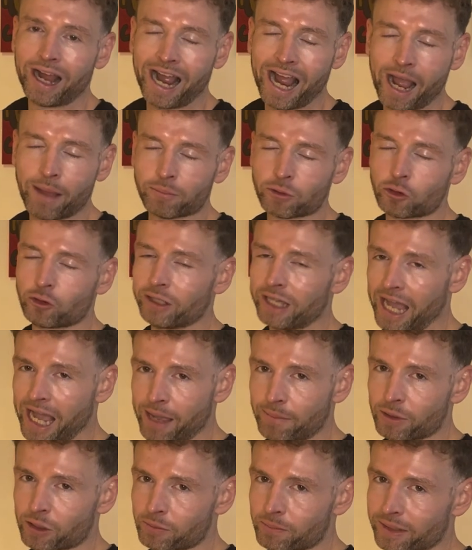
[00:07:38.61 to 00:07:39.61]
Absolutely
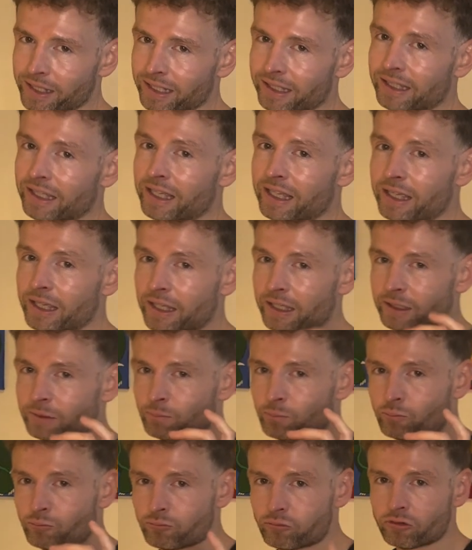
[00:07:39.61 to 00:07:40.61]
hammered me. He's
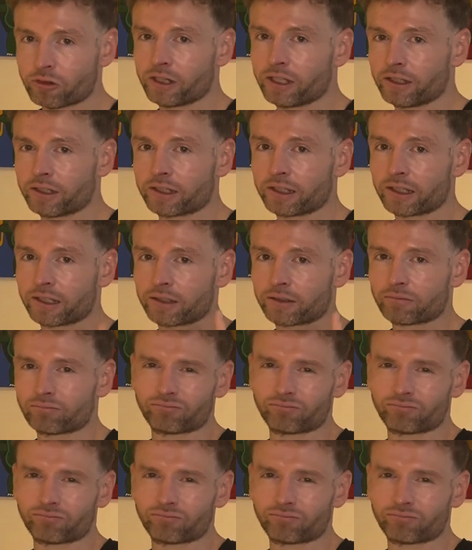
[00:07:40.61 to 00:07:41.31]
brilliant.